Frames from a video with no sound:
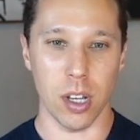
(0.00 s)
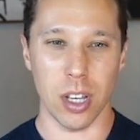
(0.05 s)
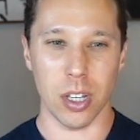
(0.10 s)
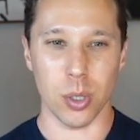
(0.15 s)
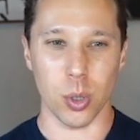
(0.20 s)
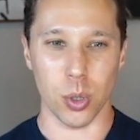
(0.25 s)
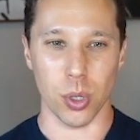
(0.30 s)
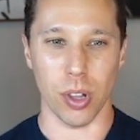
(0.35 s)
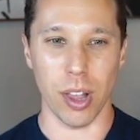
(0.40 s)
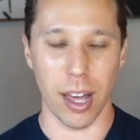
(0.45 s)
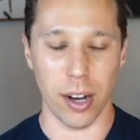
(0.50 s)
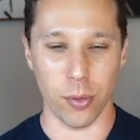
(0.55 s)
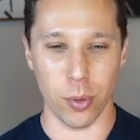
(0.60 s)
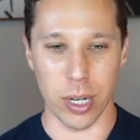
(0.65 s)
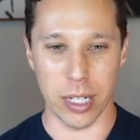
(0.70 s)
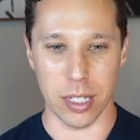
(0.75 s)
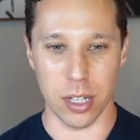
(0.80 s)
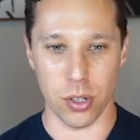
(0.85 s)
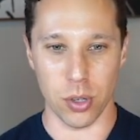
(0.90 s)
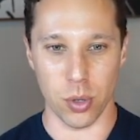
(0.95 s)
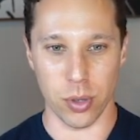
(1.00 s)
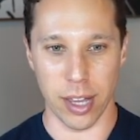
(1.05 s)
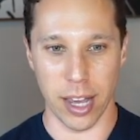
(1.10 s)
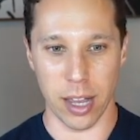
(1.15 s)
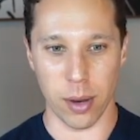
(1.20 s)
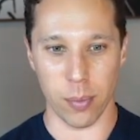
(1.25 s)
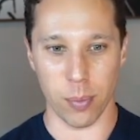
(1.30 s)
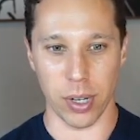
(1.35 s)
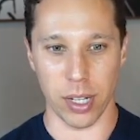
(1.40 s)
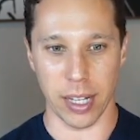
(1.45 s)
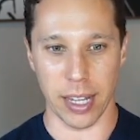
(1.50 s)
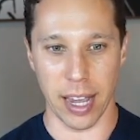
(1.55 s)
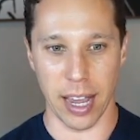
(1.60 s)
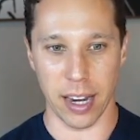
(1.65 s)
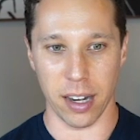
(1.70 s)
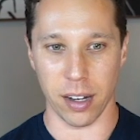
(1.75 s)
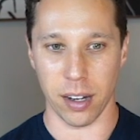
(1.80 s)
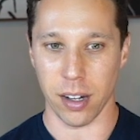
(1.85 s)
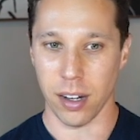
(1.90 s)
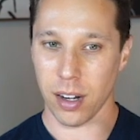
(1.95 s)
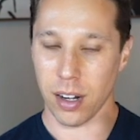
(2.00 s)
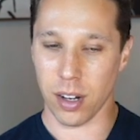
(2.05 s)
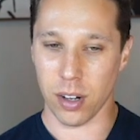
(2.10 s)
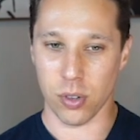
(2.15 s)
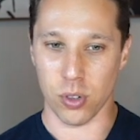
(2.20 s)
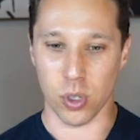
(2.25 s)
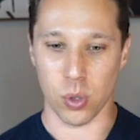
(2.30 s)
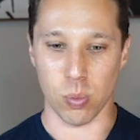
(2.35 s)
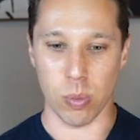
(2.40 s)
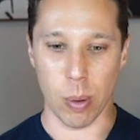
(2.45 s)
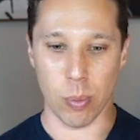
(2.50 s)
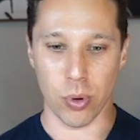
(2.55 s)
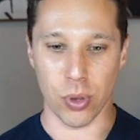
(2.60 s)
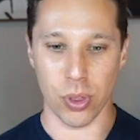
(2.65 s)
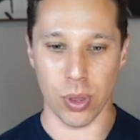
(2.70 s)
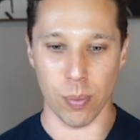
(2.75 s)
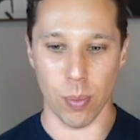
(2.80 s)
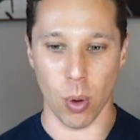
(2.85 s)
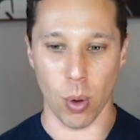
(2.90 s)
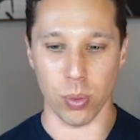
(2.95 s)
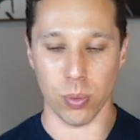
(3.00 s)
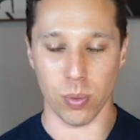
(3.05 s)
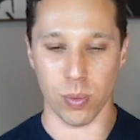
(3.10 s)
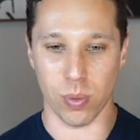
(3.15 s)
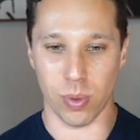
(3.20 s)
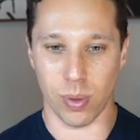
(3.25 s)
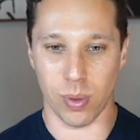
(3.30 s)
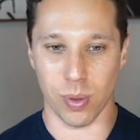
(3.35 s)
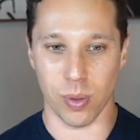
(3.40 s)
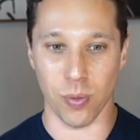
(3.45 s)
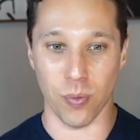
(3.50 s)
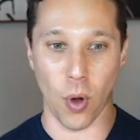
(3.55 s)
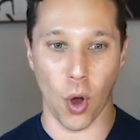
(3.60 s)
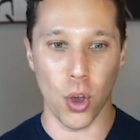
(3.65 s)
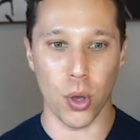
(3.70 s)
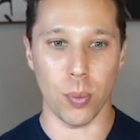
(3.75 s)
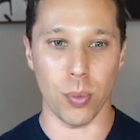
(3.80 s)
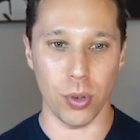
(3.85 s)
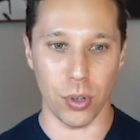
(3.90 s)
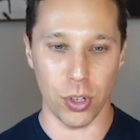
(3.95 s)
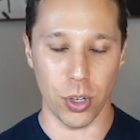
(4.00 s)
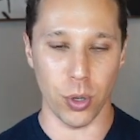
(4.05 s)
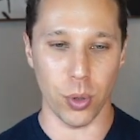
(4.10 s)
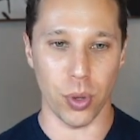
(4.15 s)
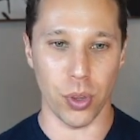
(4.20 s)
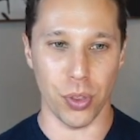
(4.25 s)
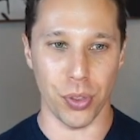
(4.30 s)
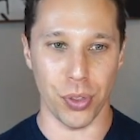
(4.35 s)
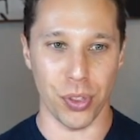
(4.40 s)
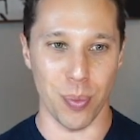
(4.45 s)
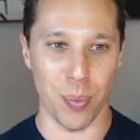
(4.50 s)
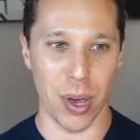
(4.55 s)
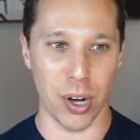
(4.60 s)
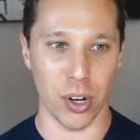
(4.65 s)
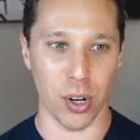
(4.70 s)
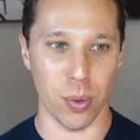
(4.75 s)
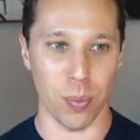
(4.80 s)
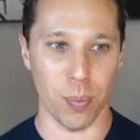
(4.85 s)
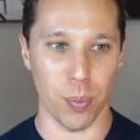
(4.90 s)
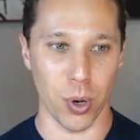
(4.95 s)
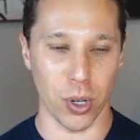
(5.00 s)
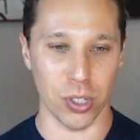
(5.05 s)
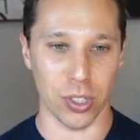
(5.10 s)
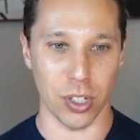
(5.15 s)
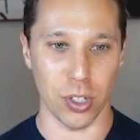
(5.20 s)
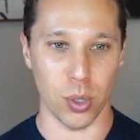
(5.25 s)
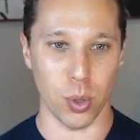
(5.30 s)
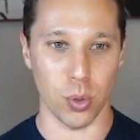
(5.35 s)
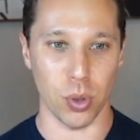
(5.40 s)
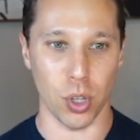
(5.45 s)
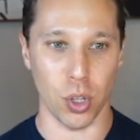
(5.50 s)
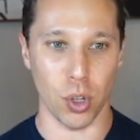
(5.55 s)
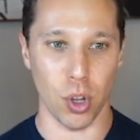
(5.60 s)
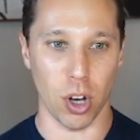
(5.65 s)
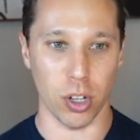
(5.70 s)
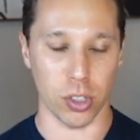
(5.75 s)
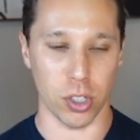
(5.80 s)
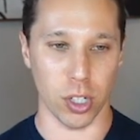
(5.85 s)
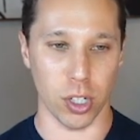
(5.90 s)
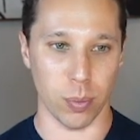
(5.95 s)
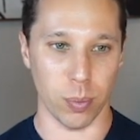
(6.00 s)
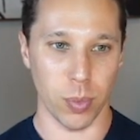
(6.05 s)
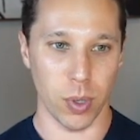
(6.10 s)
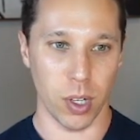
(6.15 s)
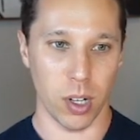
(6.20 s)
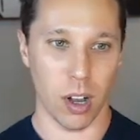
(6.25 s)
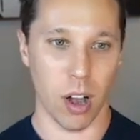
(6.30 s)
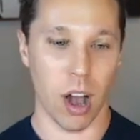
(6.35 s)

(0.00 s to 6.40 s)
So there's a lot of ways to do that. But again, just remember the most volume you do, the better your book's gonna do in the long term.